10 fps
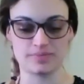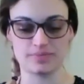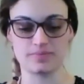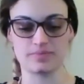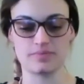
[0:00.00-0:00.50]

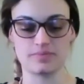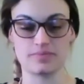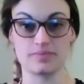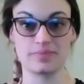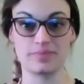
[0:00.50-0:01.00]

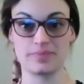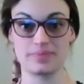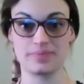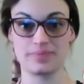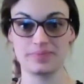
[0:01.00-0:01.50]

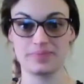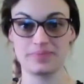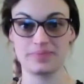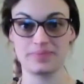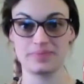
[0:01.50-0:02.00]

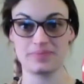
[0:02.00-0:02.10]
No one is speaking in this clip.